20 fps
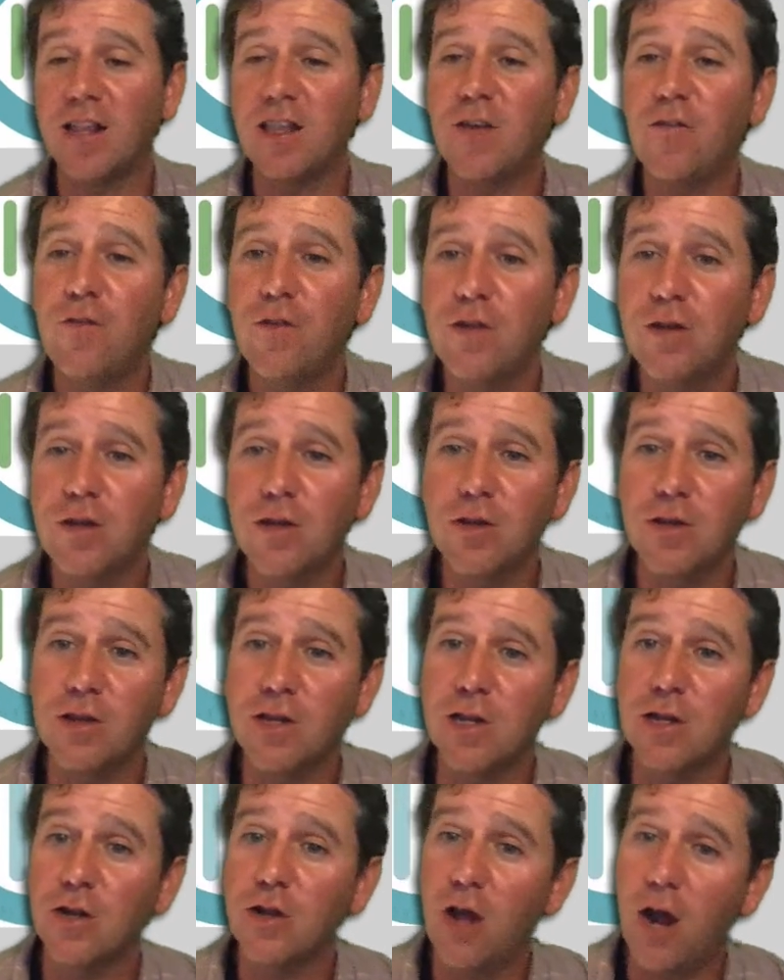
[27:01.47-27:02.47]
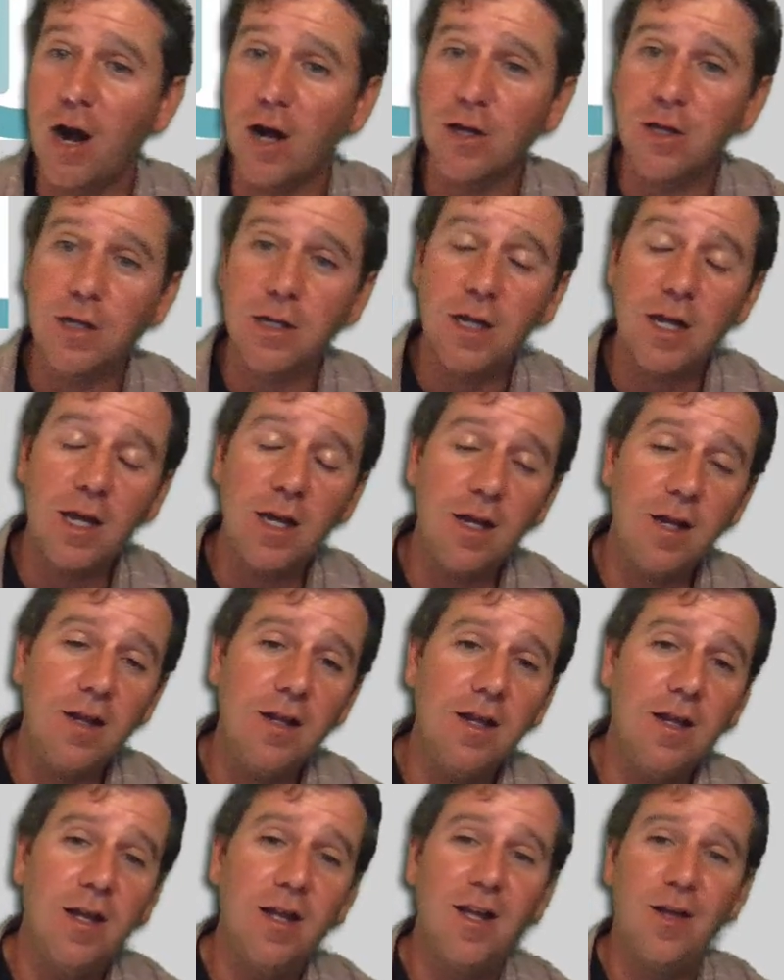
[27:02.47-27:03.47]
differences on this large
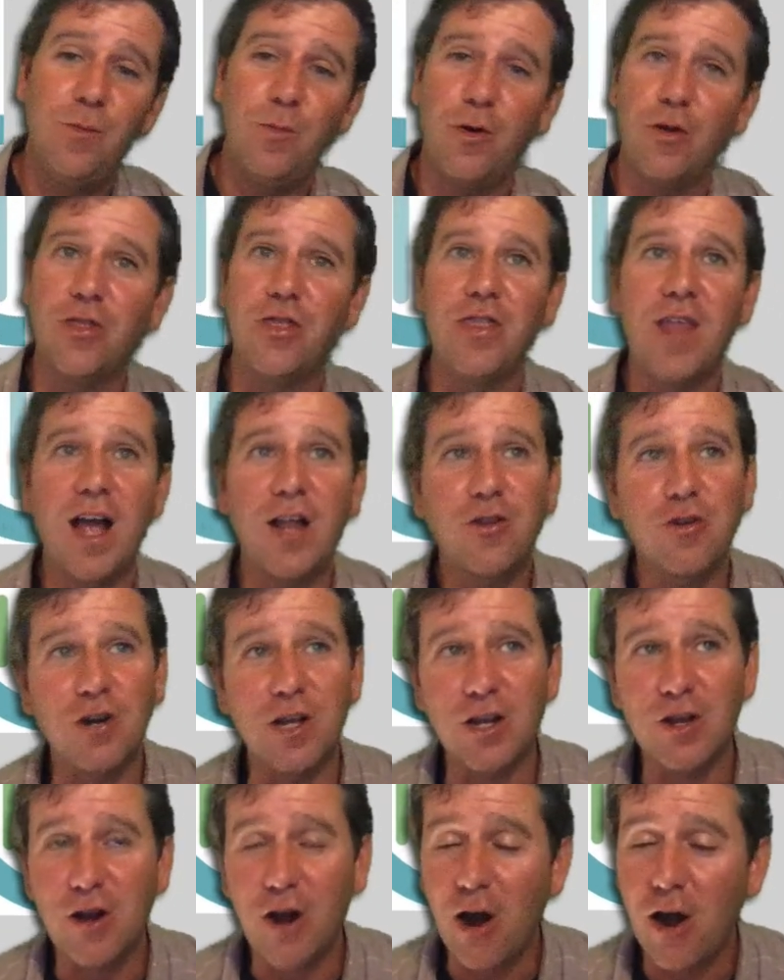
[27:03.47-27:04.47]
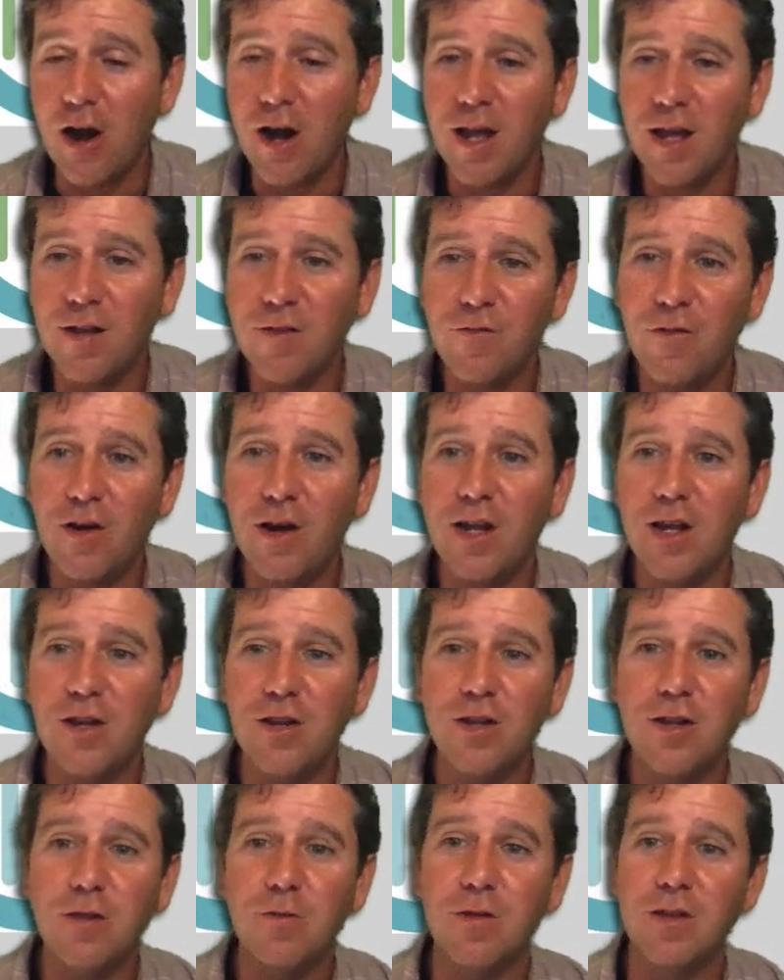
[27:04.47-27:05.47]
scale, both naturally occurring
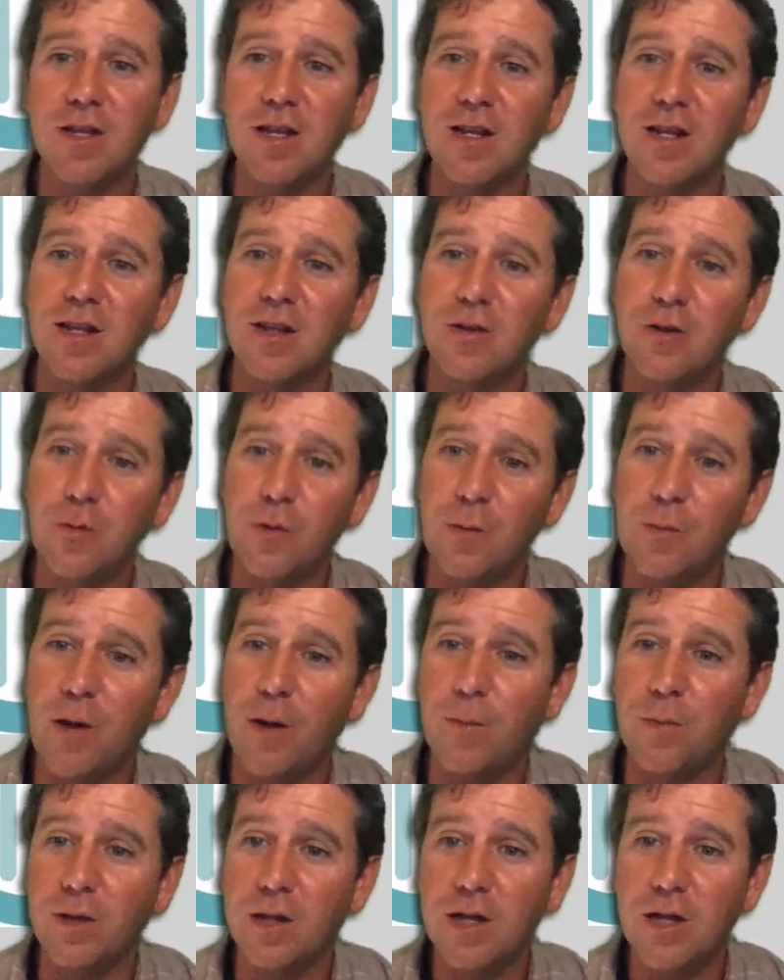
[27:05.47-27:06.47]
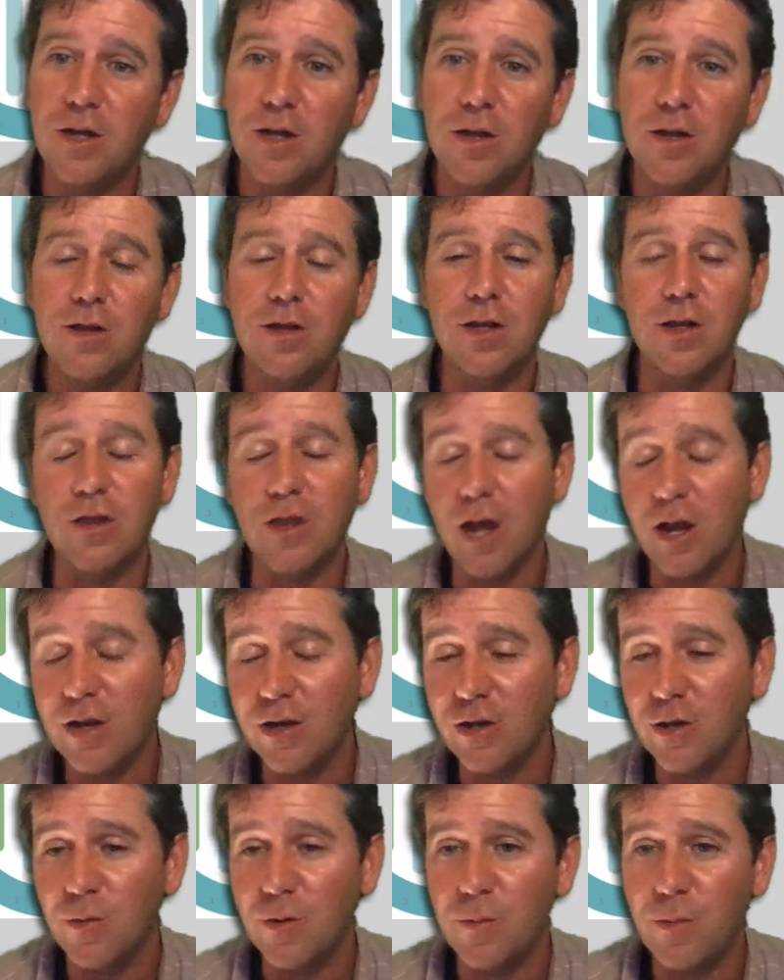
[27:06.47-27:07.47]
variations within human populations and
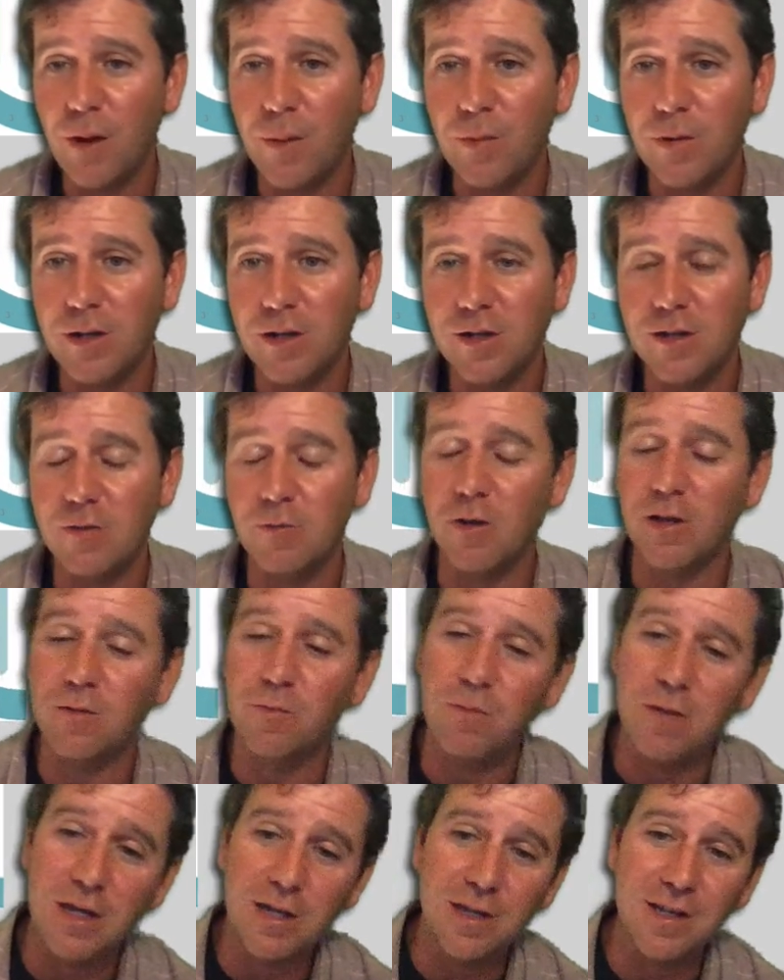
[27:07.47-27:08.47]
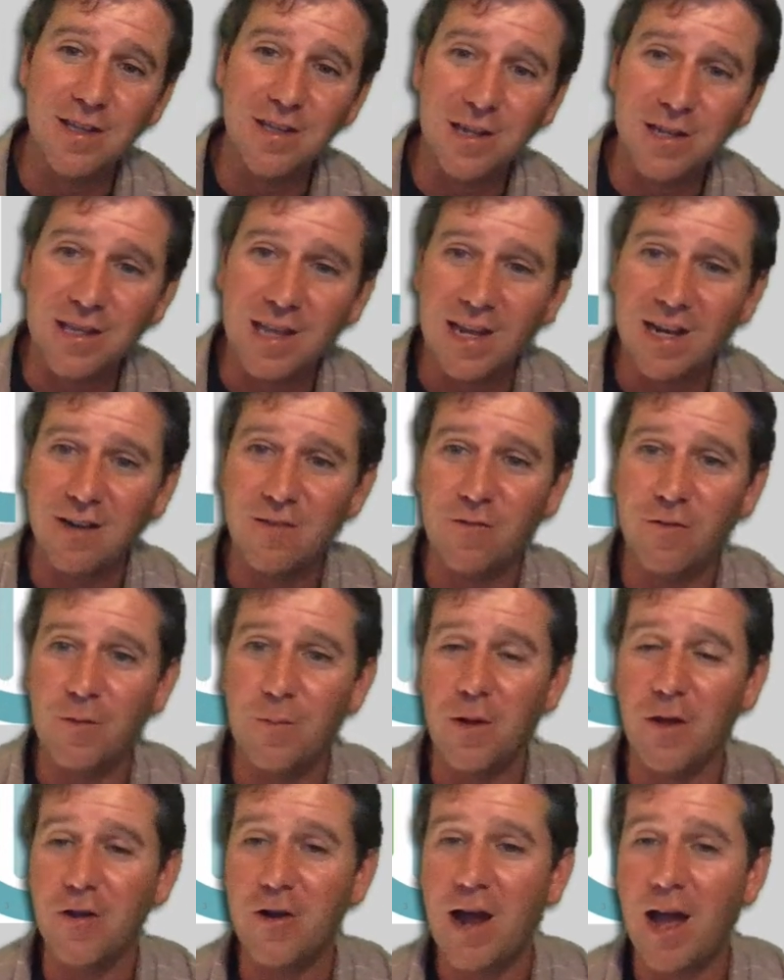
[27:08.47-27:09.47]
non-human populations, what makes us distinct
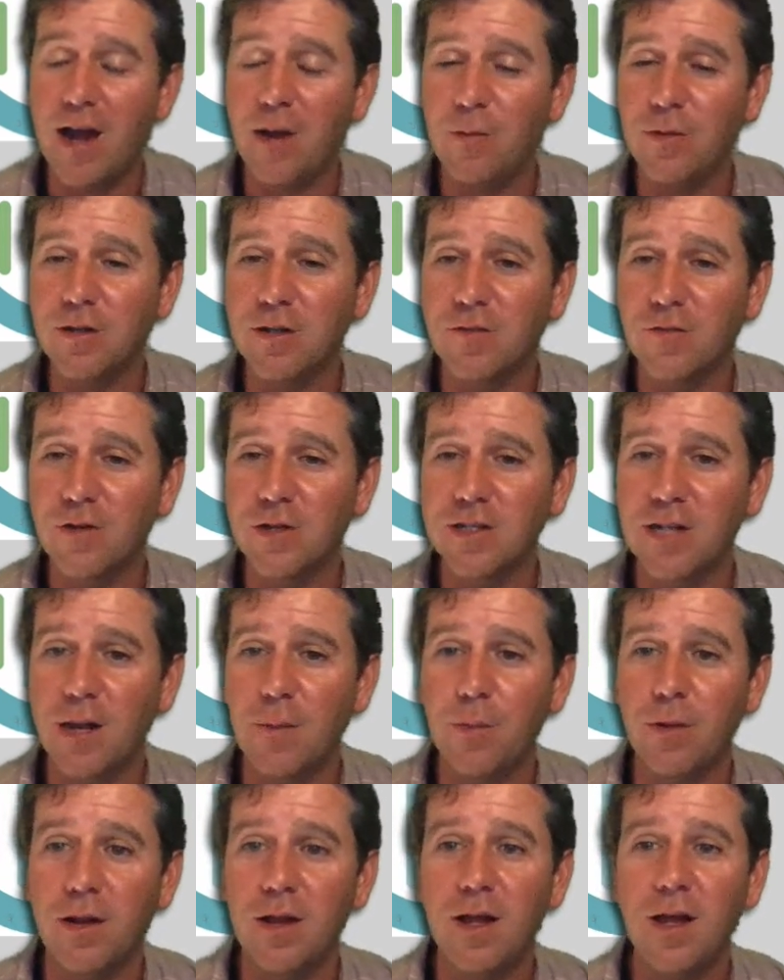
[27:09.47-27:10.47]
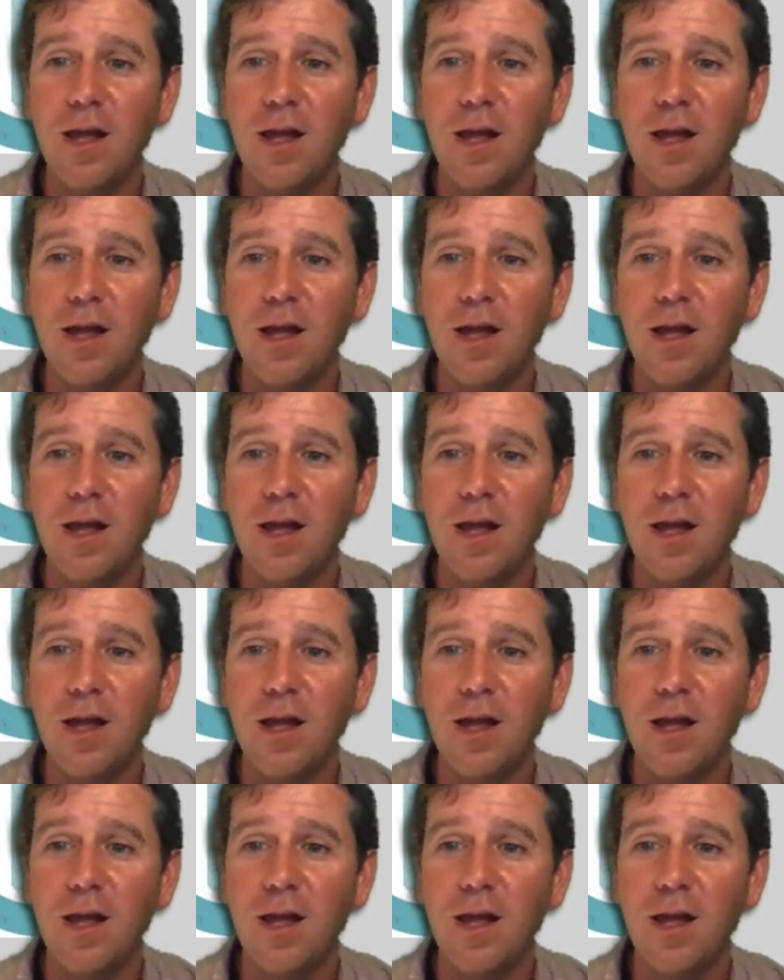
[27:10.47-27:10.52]
from other animals, for example,